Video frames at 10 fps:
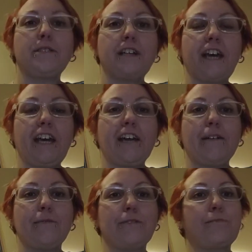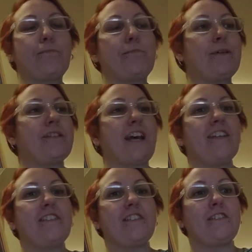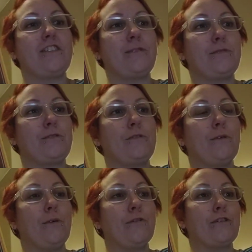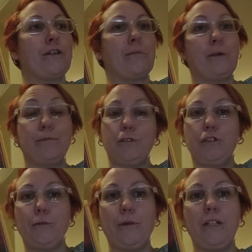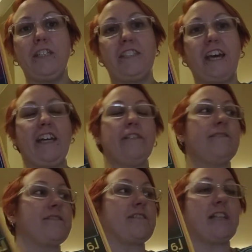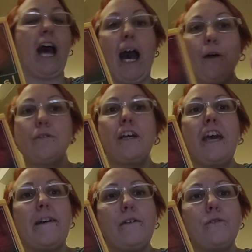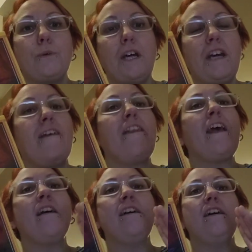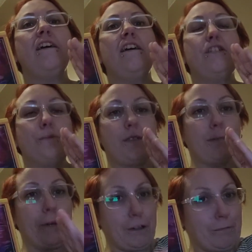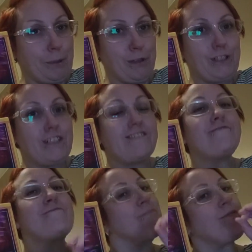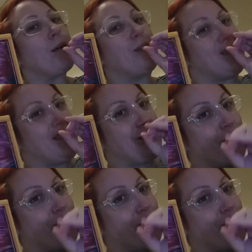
the girl was possessed and she was ordering her mum to do all these kills, and how the kills were. There was a bit of blood, which is